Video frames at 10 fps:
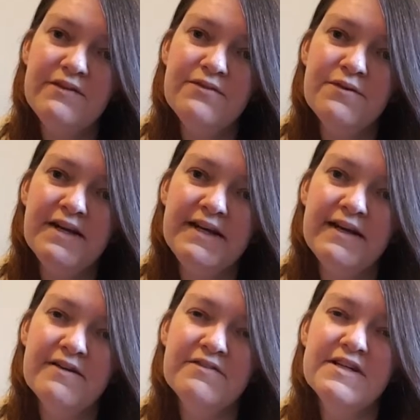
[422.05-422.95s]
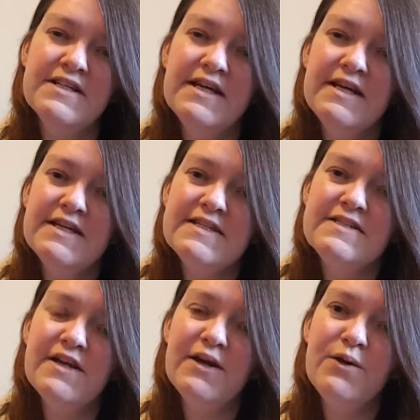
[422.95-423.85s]
you've already covered,
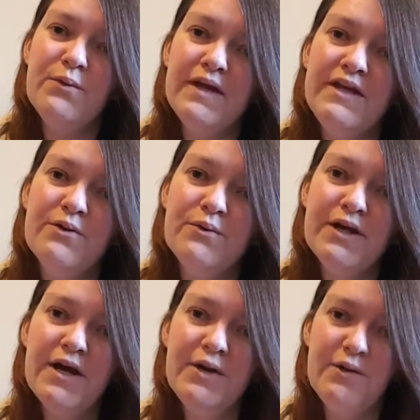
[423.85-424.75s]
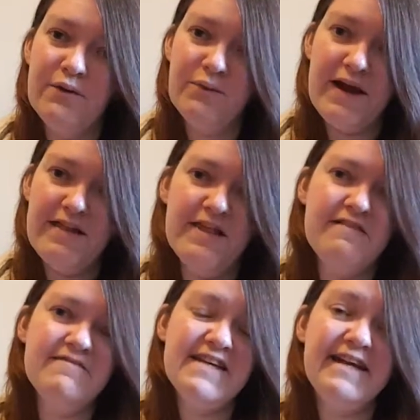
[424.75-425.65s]
so you'll know where
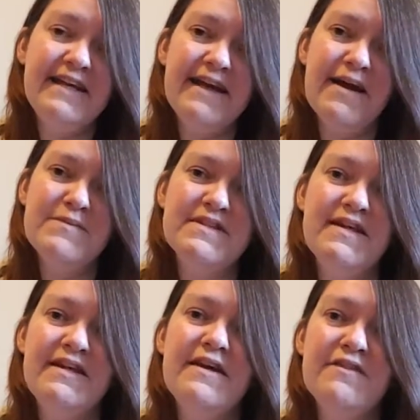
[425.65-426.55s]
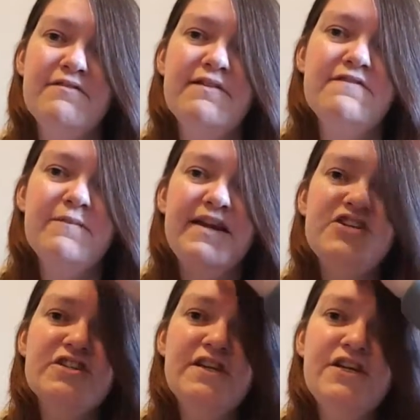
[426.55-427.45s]
there's any gaps and any other
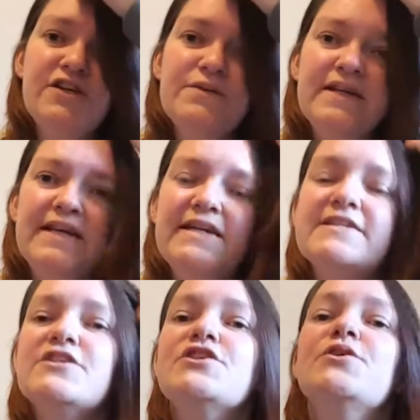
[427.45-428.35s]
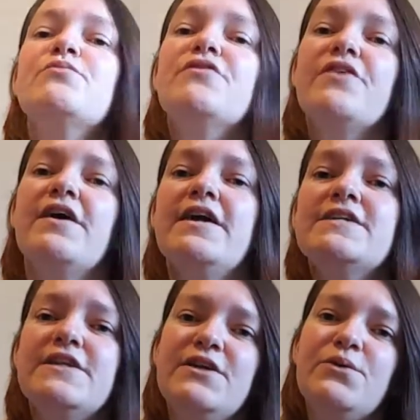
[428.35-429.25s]
information that you need to
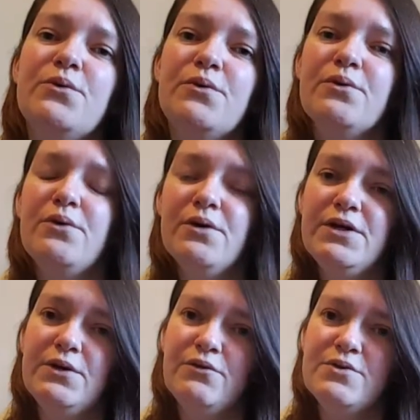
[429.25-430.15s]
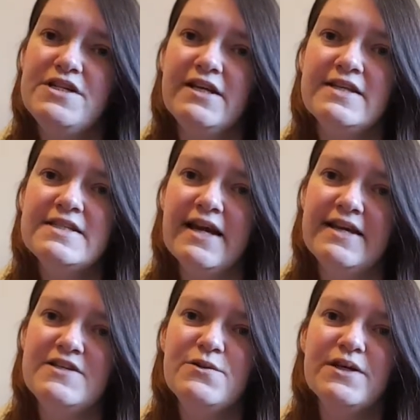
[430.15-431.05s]
provide your audience
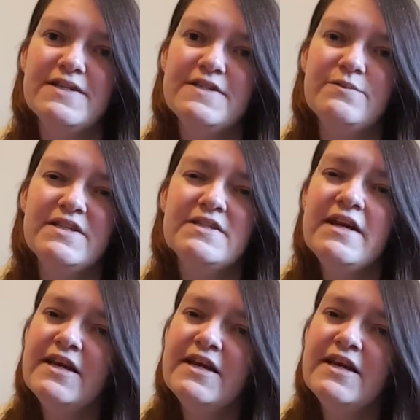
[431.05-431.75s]
and your customers